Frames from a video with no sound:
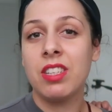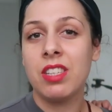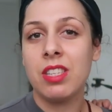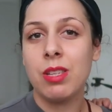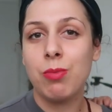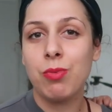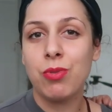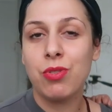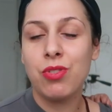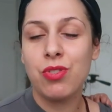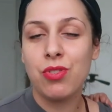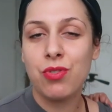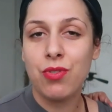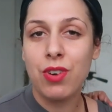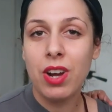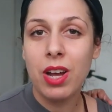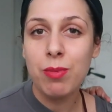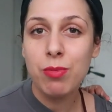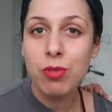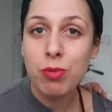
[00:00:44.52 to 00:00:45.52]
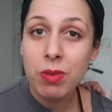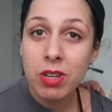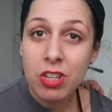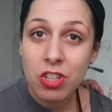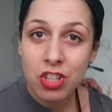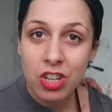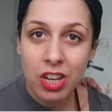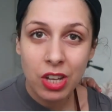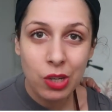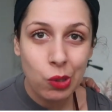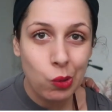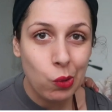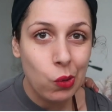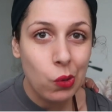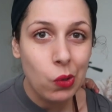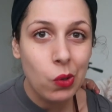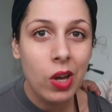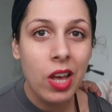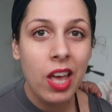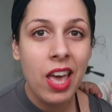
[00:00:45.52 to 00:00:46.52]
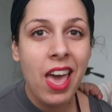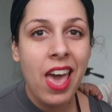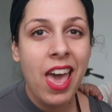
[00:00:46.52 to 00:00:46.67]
subscribe to my channel